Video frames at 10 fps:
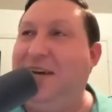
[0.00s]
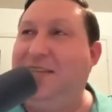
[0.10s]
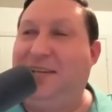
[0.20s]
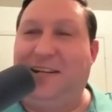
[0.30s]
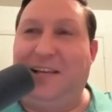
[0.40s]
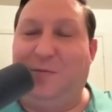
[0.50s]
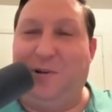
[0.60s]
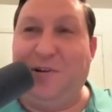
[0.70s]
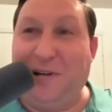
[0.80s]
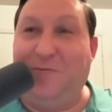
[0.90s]
It's kind of like,
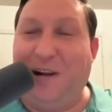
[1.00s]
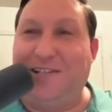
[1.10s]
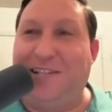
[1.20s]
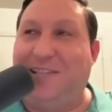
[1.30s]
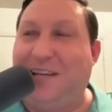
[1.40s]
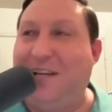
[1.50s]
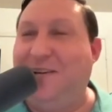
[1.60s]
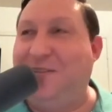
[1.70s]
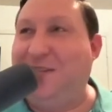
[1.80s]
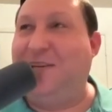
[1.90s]
well, you're gonna watch this lady
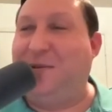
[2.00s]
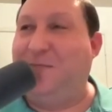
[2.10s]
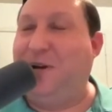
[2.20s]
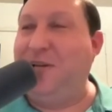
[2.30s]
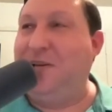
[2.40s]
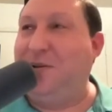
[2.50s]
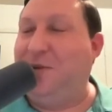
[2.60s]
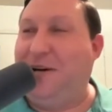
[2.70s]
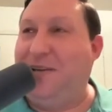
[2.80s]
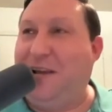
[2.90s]
because she's a
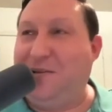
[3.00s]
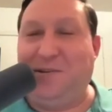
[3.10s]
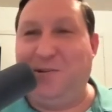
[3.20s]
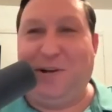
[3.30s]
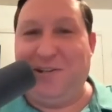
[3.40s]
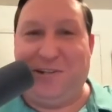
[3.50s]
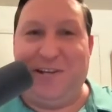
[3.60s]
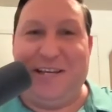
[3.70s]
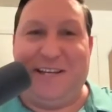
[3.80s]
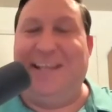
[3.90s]
national treasure. You can't